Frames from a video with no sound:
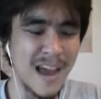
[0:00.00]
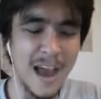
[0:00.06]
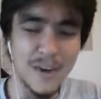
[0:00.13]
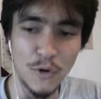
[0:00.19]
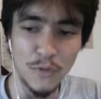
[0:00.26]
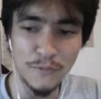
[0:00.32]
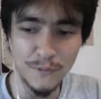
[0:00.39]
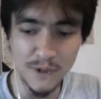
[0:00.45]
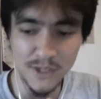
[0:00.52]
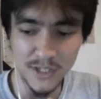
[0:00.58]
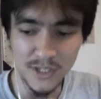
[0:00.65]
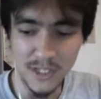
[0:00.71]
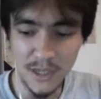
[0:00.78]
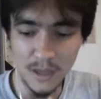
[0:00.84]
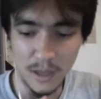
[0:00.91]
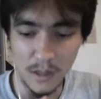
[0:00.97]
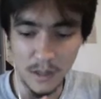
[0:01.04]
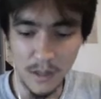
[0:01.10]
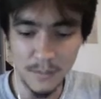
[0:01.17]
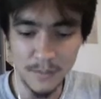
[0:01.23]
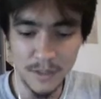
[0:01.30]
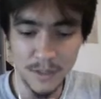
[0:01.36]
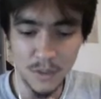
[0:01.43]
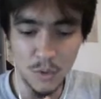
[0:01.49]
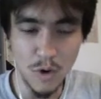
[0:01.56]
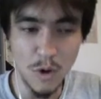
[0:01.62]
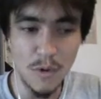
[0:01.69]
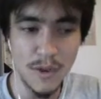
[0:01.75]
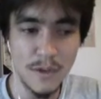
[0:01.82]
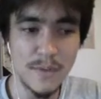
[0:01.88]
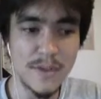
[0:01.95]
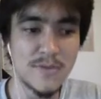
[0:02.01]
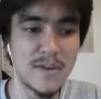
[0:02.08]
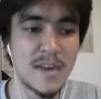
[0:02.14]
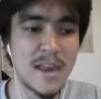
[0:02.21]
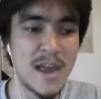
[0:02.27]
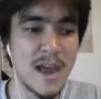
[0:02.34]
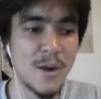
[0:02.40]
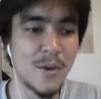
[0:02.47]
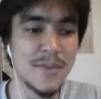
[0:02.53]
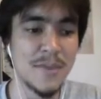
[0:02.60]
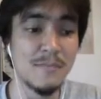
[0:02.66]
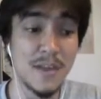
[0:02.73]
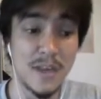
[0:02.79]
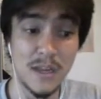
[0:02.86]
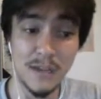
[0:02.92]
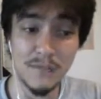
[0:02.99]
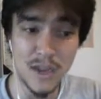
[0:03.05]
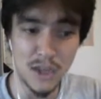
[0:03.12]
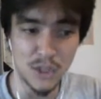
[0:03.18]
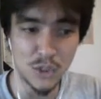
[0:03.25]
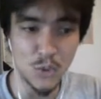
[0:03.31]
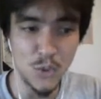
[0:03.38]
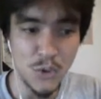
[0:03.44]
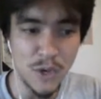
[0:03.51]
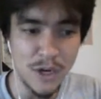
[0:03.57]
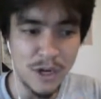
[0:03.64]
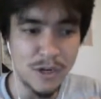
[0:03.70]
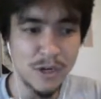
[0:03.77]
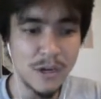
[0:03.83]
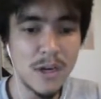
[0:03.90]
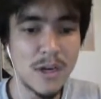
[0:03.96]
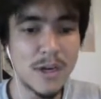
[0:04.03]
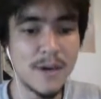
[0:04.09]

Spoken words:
don't foresee the clubs growing between now and the beginning of next school year.